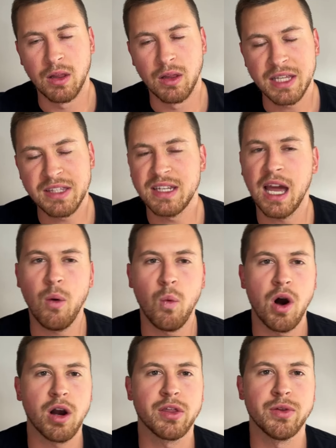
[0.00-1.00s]
Let's now
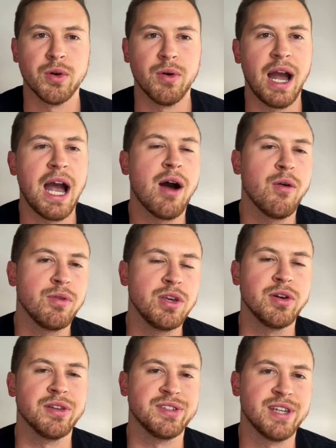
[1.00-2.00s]
walk through how
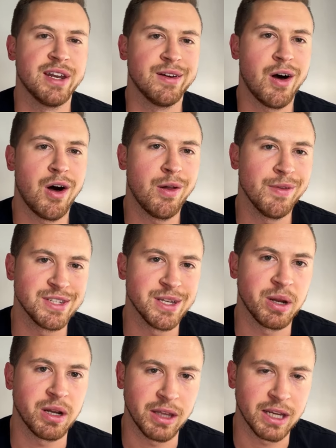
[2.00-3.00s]
you can set all this
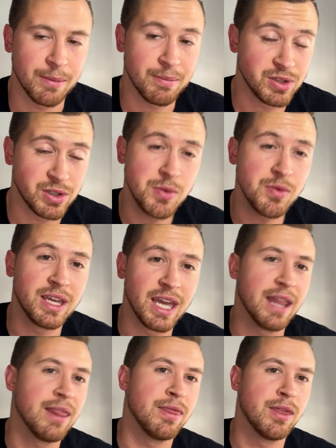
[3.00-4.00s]
up in ClickUp to
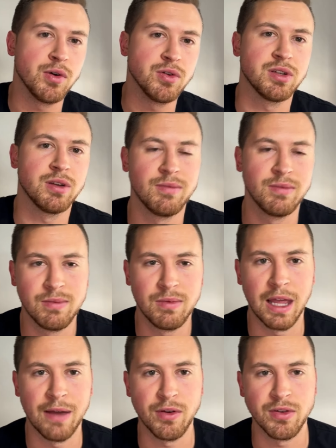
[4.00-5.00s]
get those
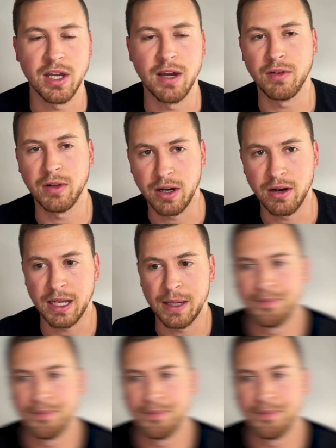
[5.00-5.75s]
levels of clarity.